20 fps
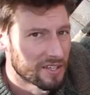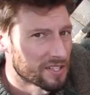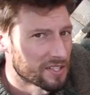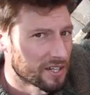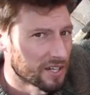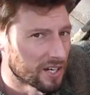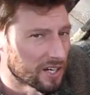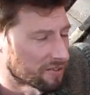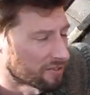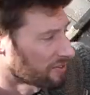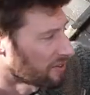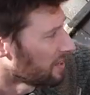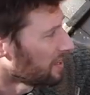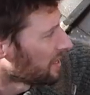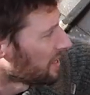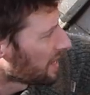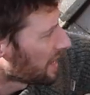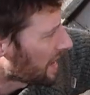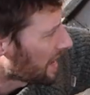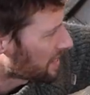this curve
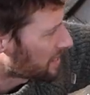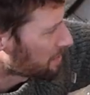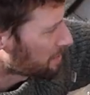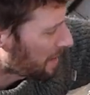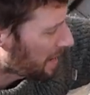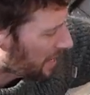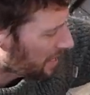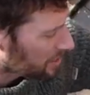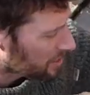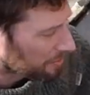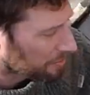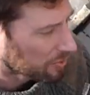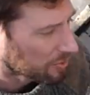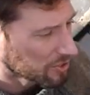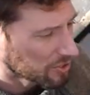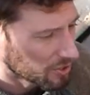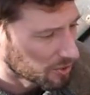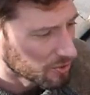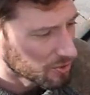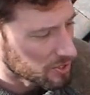uh, to match, I'm
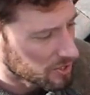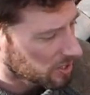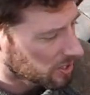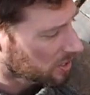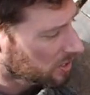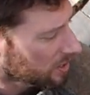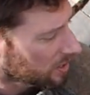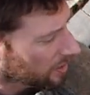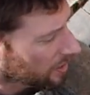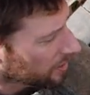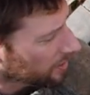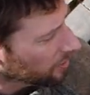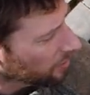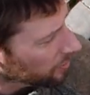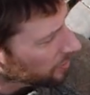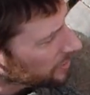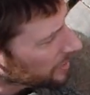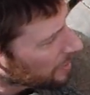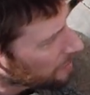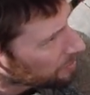going to use our
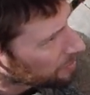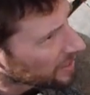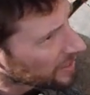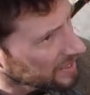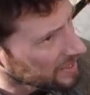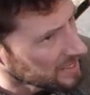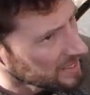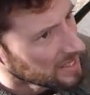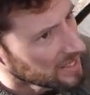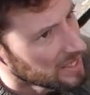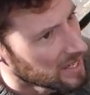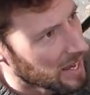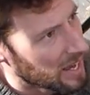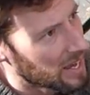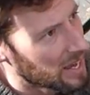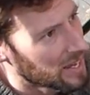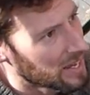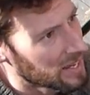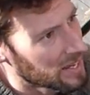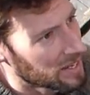little template,
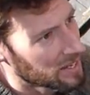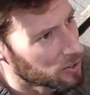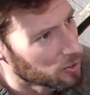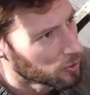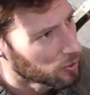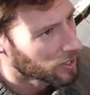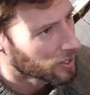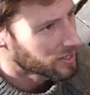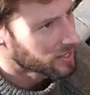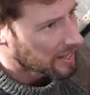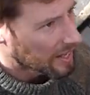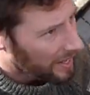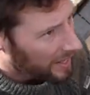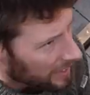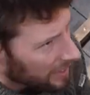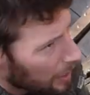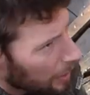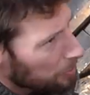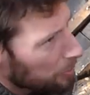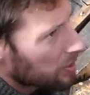uh, glue gun
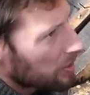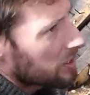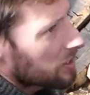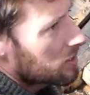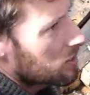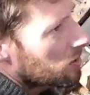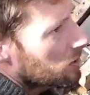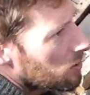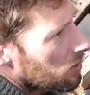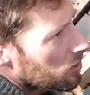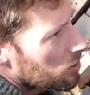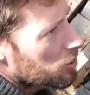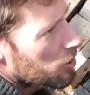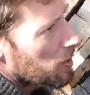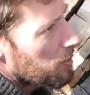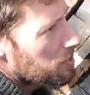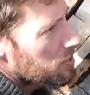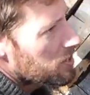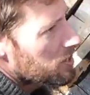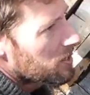and a couple of little
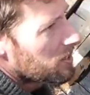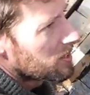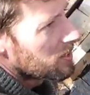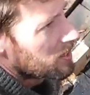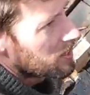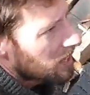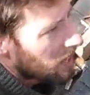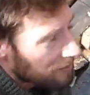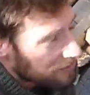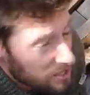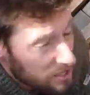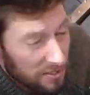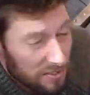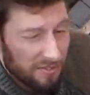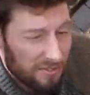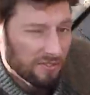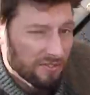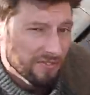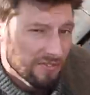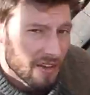chips I've
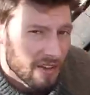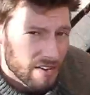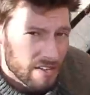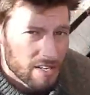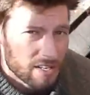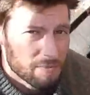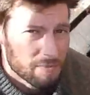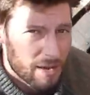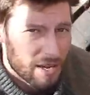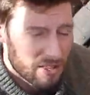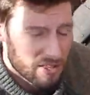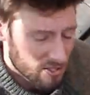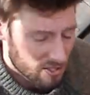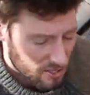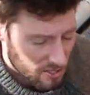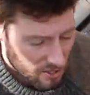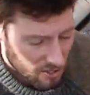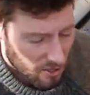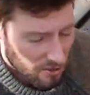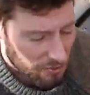seen various
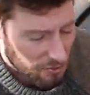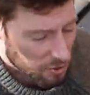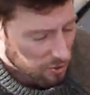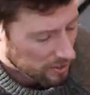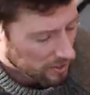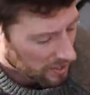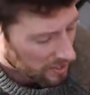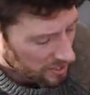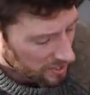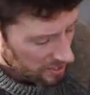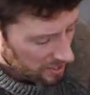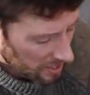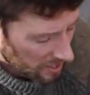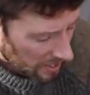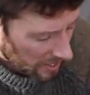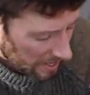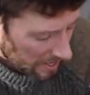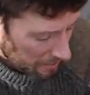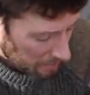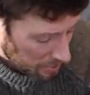methods of doing this
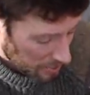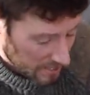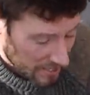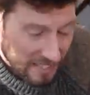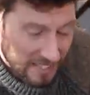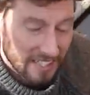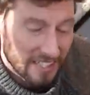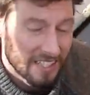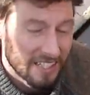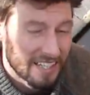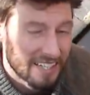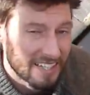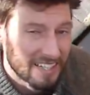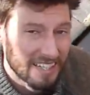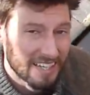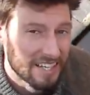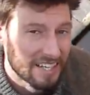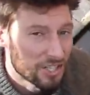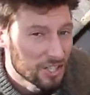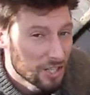and I particularly
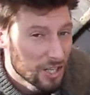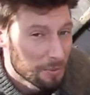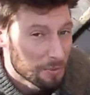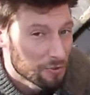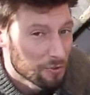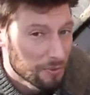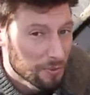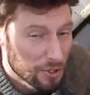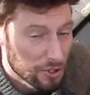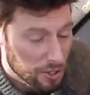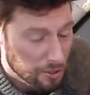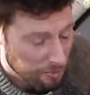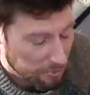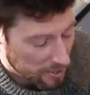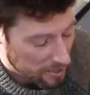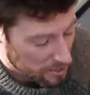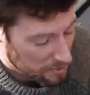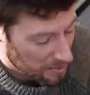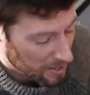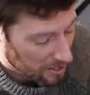like uh, tips from a
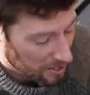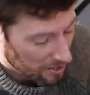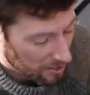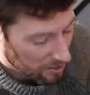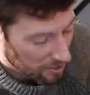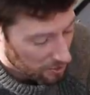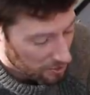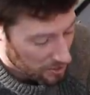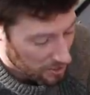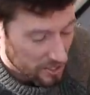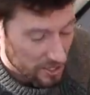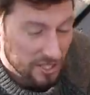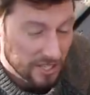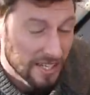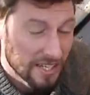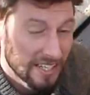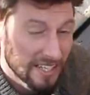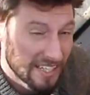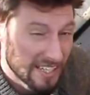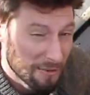shipwright's method of using
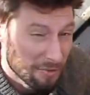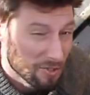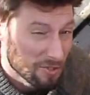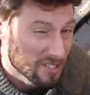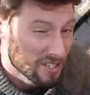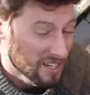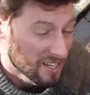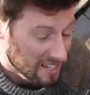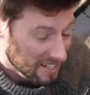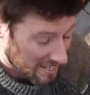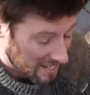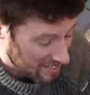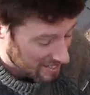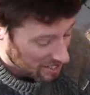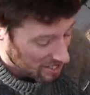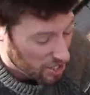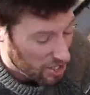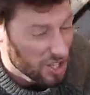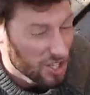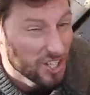sticky labels.
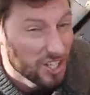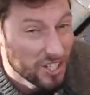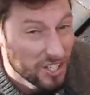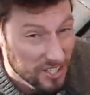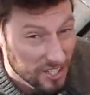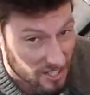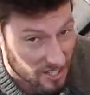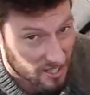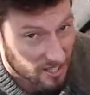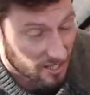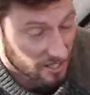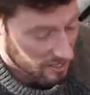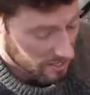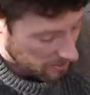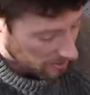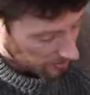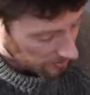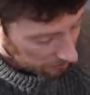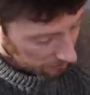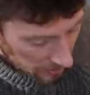That's a genius
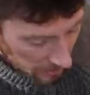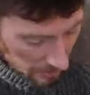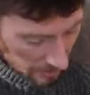idea.